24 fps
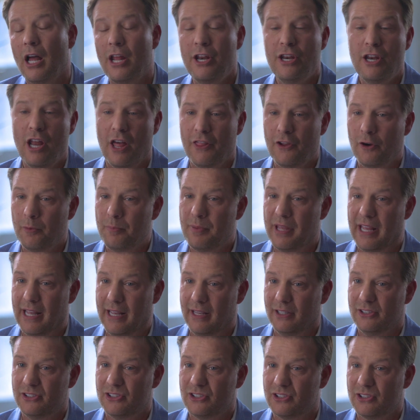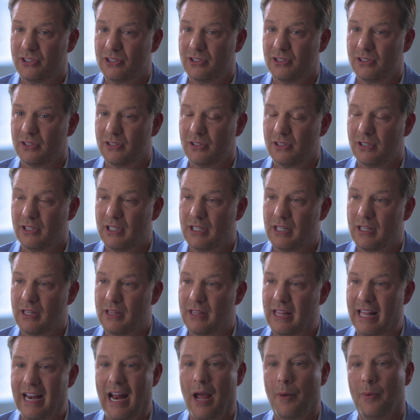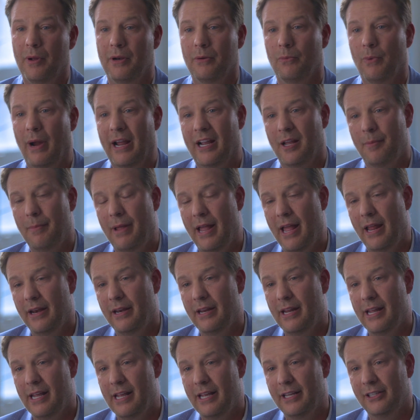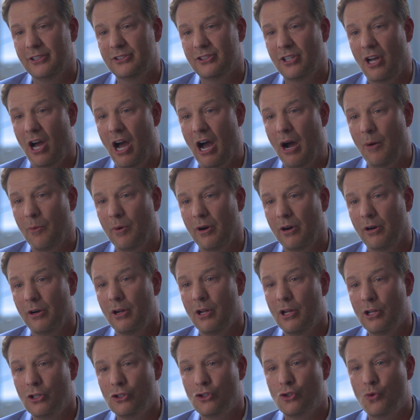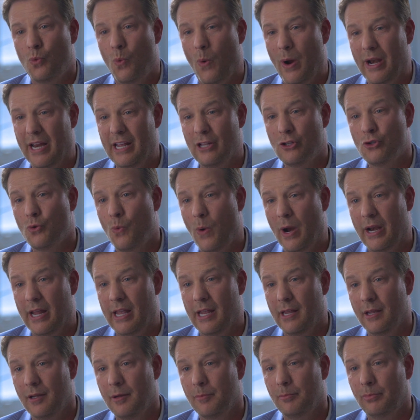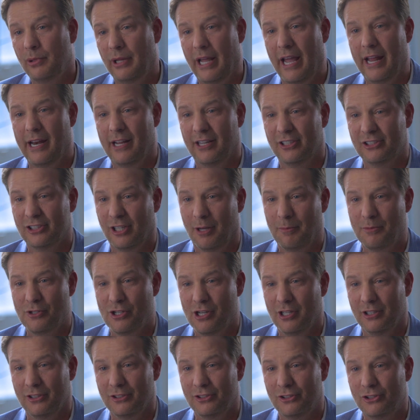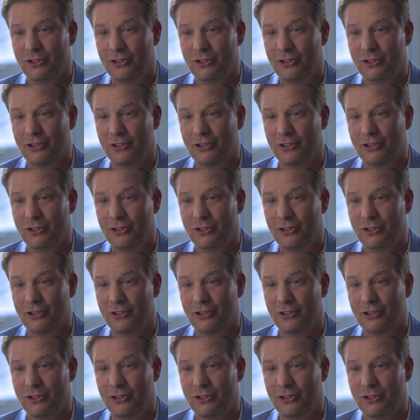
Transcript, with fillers: Another piece that I would recommend is our 2020 planning assumptions.